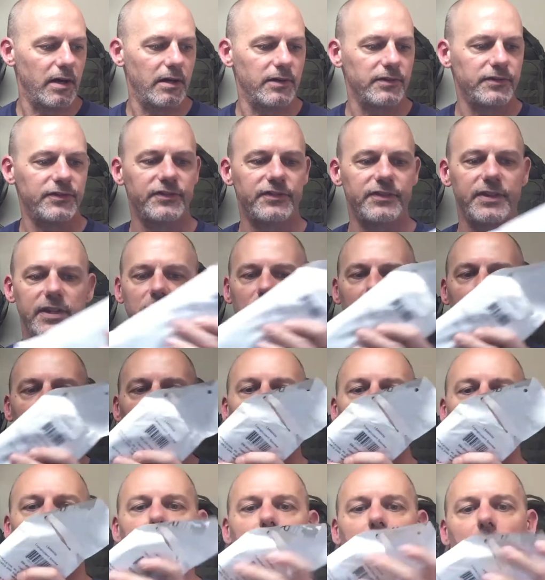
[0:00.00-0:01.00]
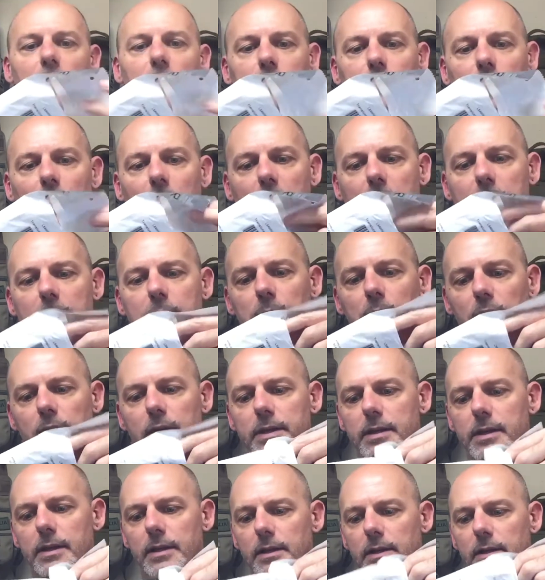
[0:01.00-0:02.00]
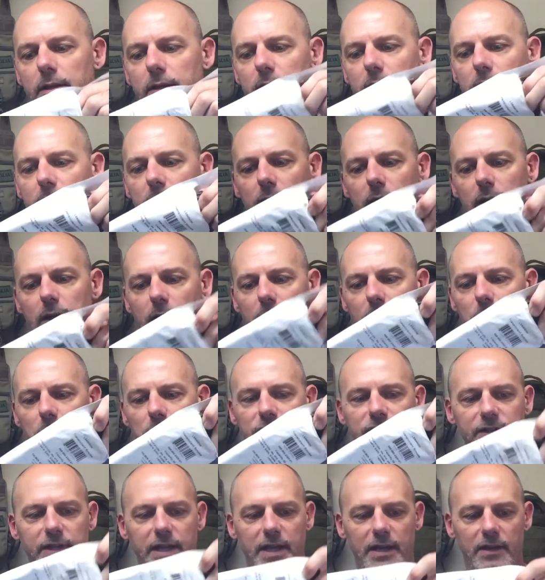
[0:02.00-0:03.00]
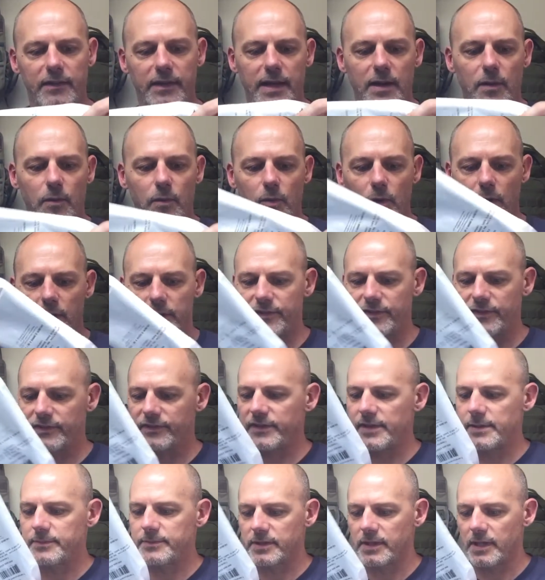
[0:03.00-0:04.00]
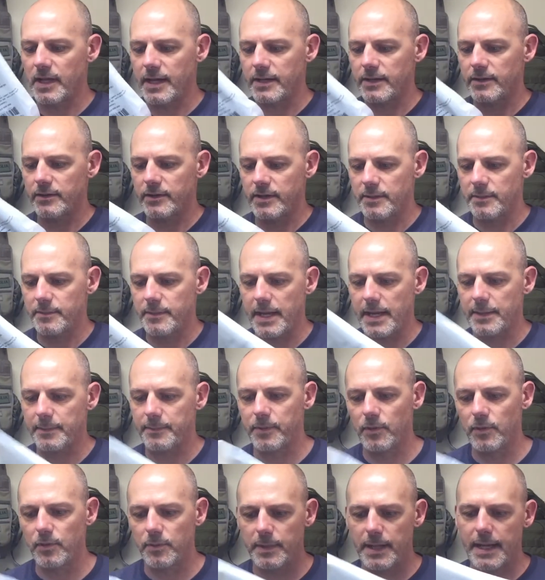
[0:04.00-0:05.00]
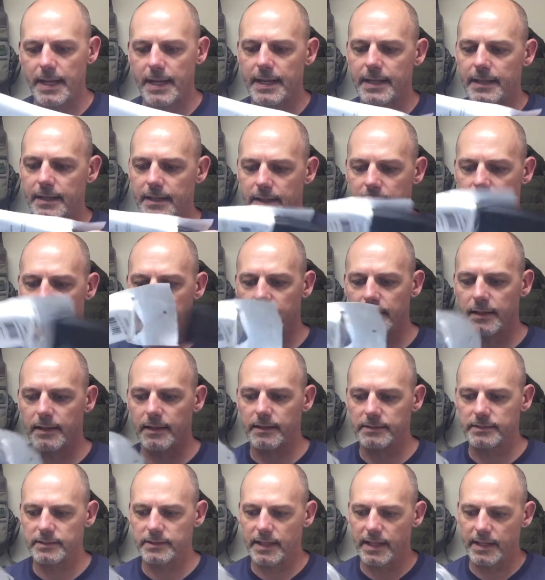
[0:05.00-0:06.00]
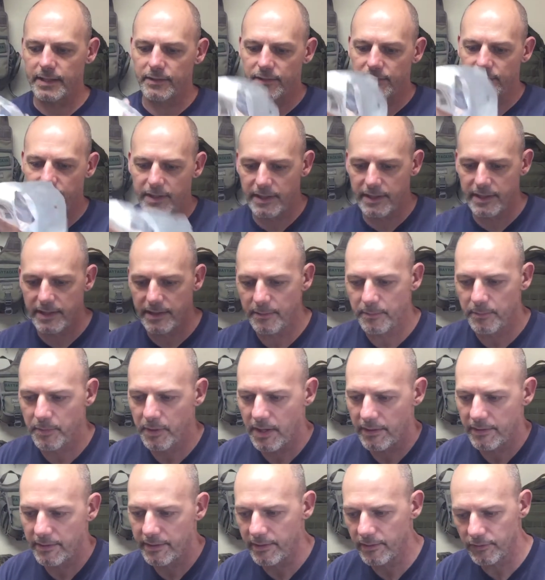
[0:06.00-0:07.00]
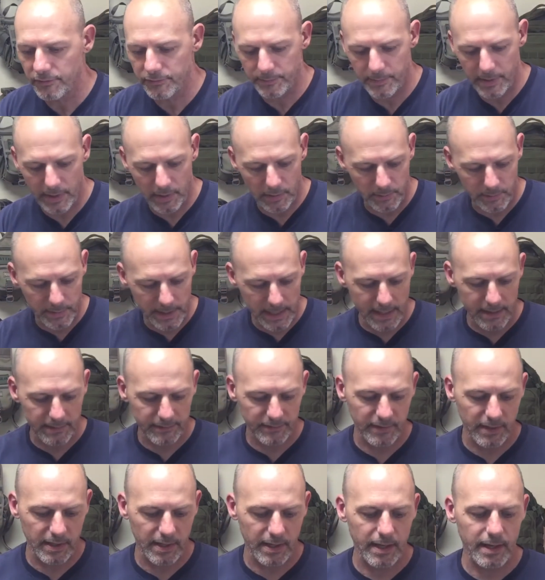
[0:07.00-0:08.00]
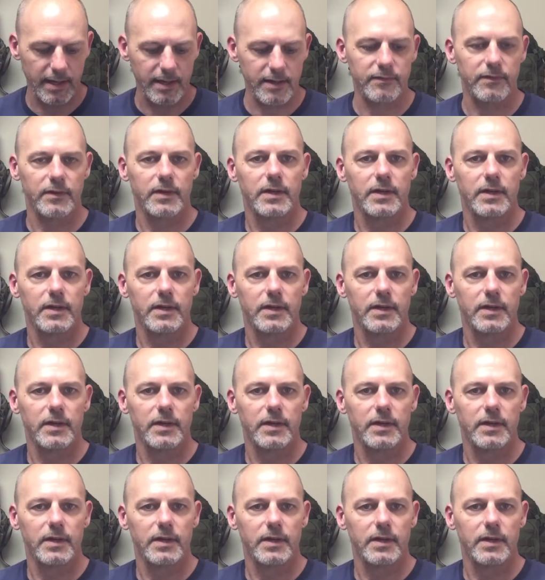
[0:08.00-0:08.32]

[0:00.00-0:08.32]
steel polymer hybrid. We'll see how that works. It seems lighter than a Magpul mag, lighter than any of the Brownells metal mags that I have,